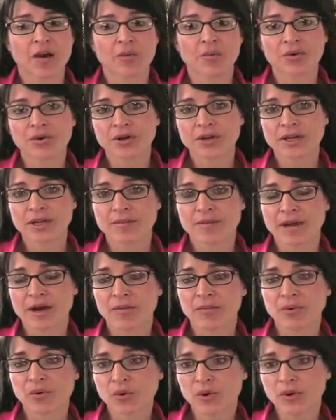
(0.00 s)
worrying
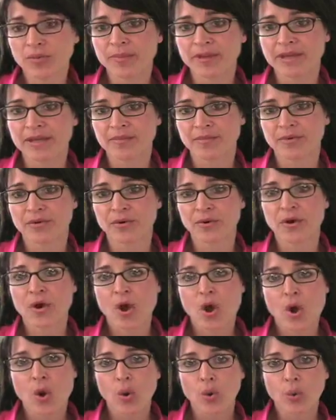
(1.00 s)
about poor people
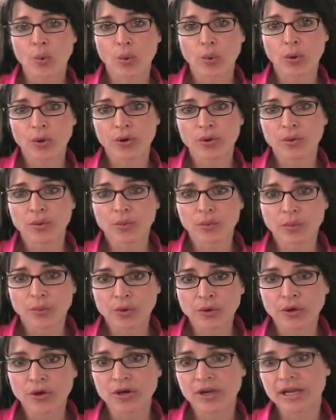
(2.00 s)
or
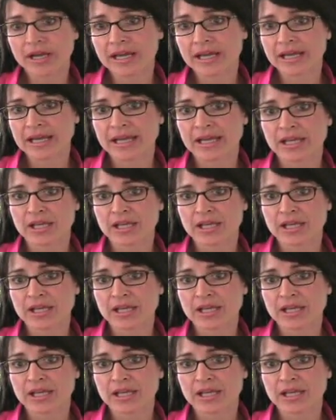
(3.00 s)
worrying,